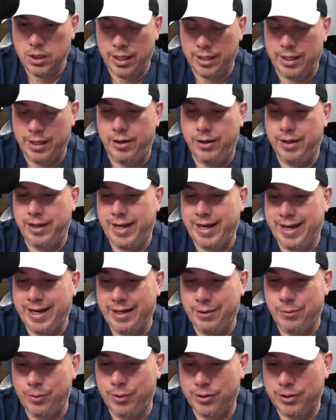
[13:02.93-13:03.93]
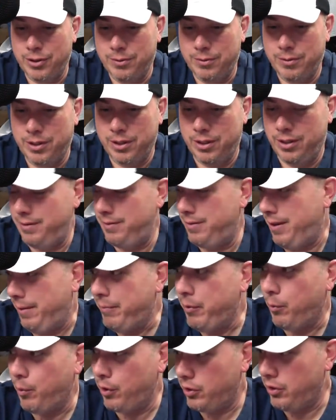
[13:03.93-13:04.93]
I got to work on. I've
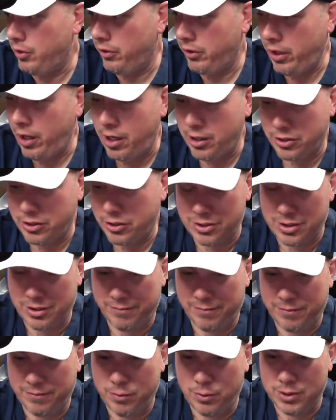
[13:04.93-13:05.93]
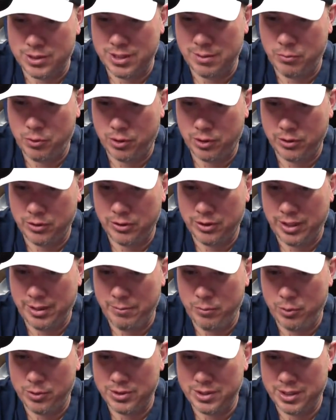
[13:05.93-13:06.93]
been working on the auction stuff, of course, and I'm working on that
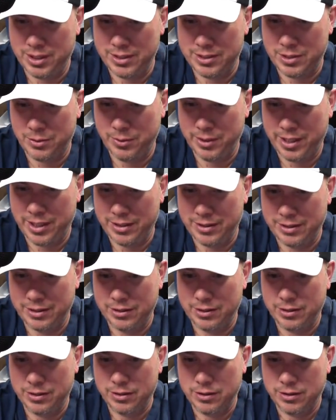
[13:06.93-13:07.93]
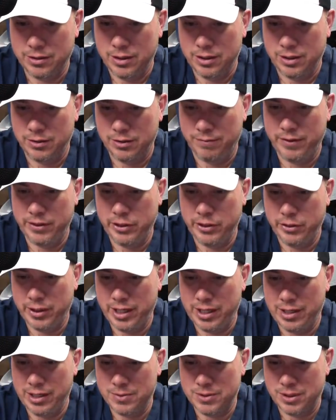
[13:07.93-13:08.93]
more today. So we got the video
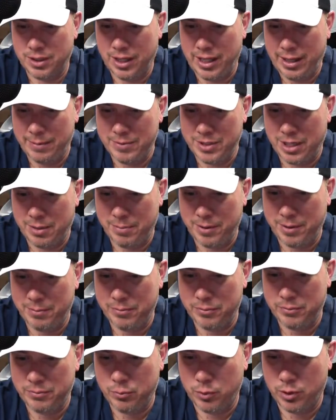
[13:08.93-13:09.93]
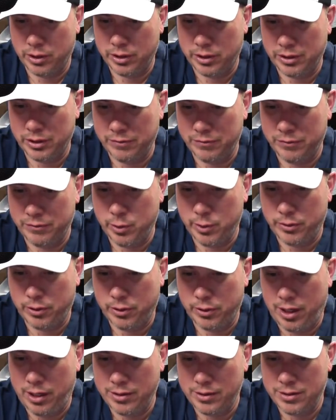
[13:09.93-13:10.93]
games and the laptop, and I'm working a few
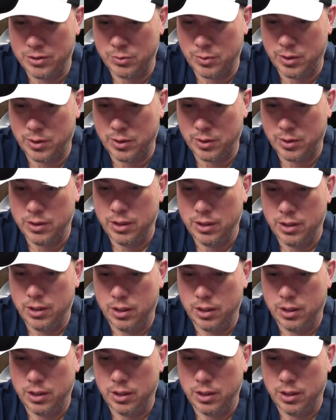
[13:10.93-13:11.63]
other lots as well.